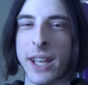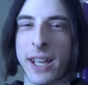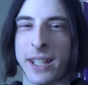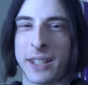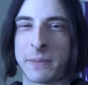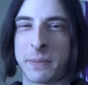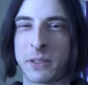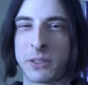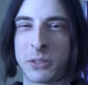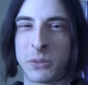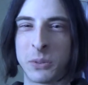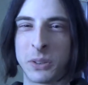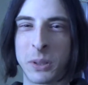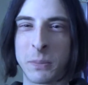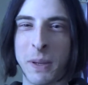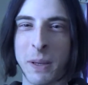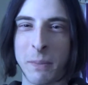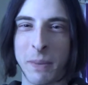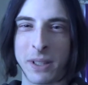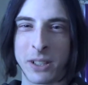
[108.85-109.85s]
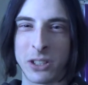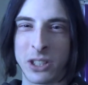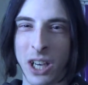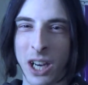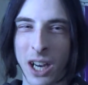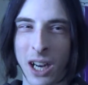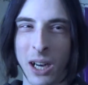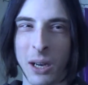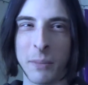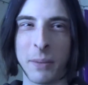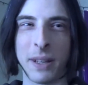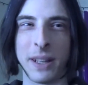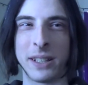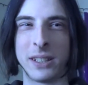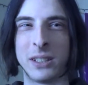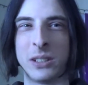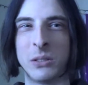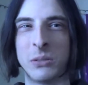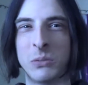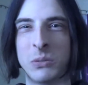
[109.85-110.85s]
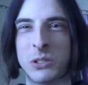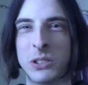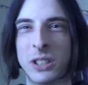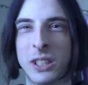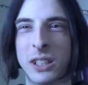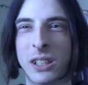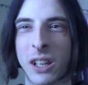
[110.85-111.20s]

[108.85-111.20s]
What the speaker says: especially when I'm at my job and you see